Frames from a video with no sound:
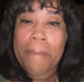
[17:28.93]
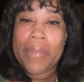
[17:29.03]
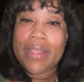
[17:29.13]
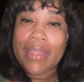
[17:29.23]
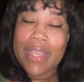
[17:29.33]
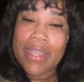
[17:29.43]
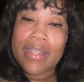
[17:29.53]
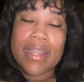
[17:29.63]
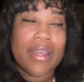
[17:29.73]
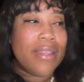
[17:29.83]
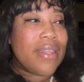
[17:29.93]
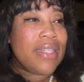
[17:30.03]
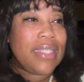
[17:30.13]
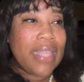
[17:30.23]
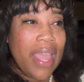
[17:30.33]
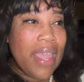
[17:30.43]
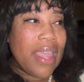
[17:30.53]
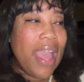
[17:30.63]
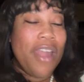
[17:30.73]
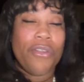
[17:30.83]
But then the other
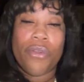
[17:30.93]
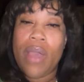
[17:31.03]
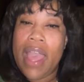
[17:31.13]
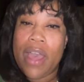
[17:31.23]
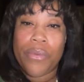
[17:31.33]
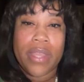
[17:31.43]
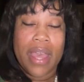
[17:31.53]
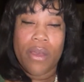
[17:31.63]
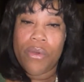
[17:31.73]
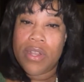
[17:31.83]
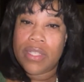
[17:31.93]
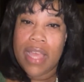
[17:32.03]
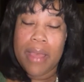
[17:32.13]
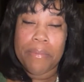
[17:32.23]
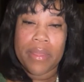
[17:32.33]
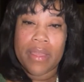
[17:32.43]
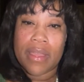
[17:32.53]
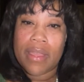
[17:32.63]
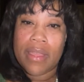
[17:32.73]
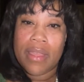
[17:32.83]
day, I don't know how we got on the
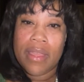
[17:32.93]
topic,